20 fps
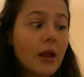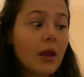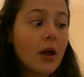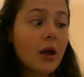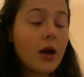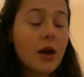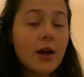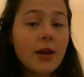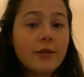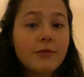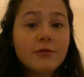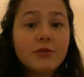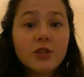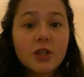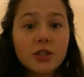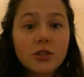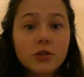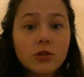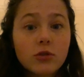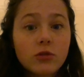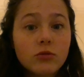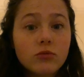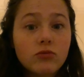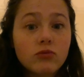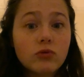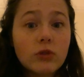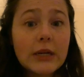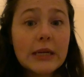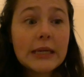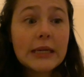I've just gotten
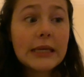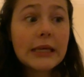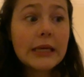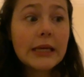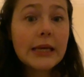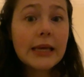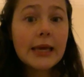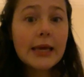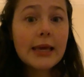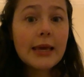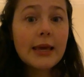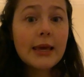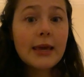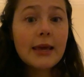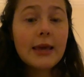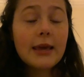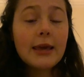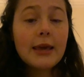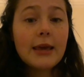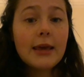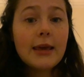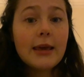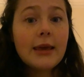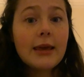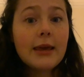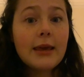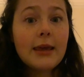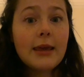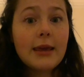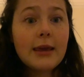ready
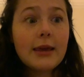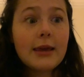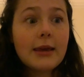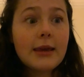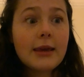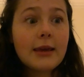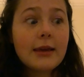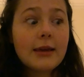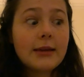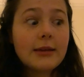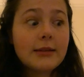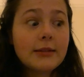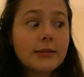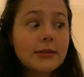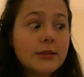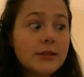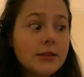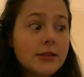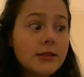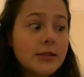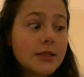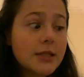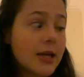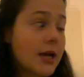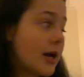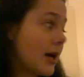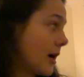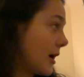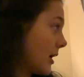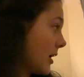and
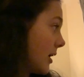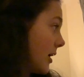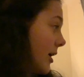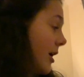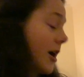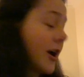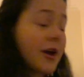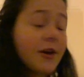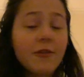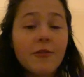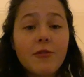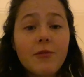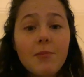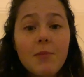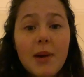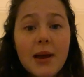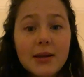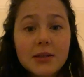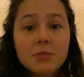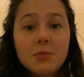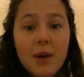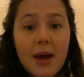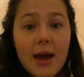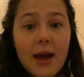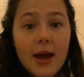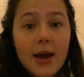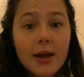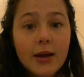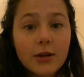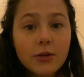I've packed a
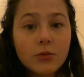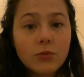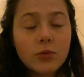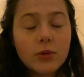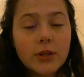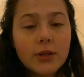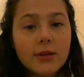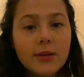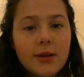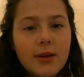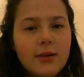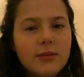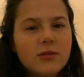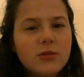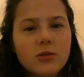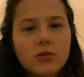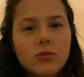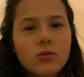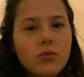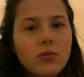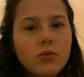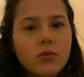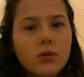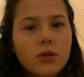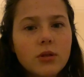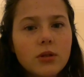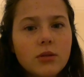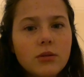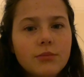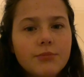bag with like just all
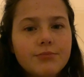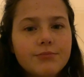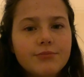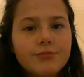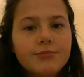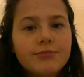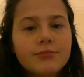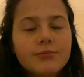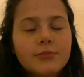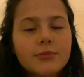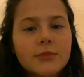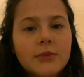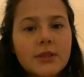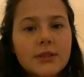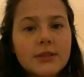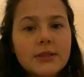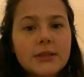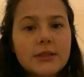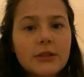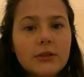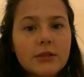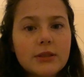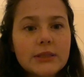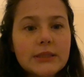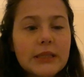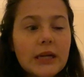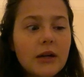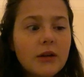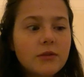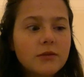the necessary
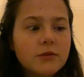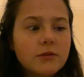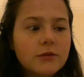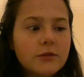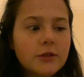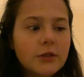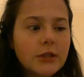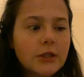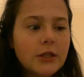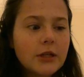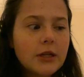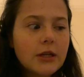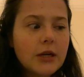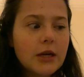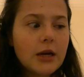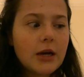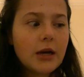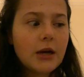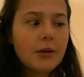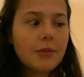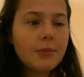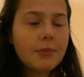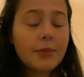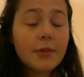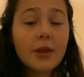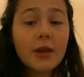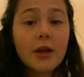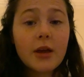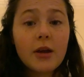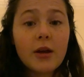stuff.
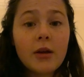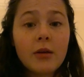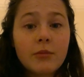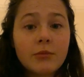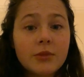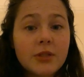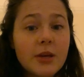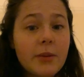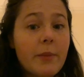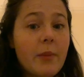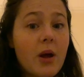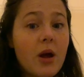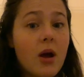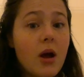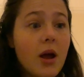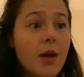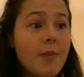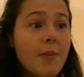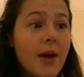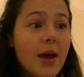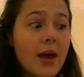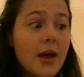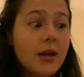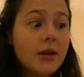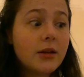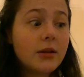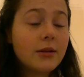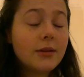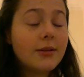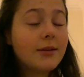I'm taking my iPad,
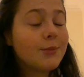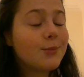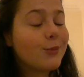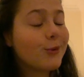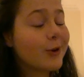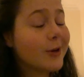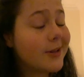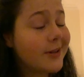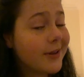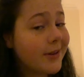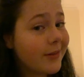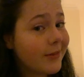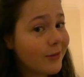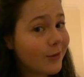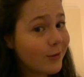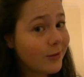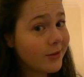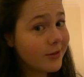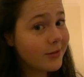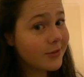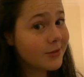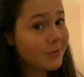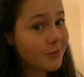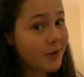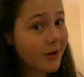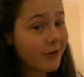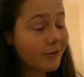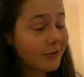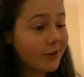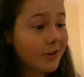pre-downloaded some
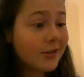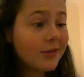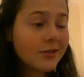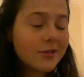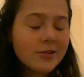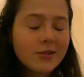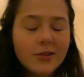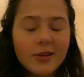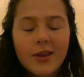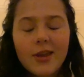Netflix,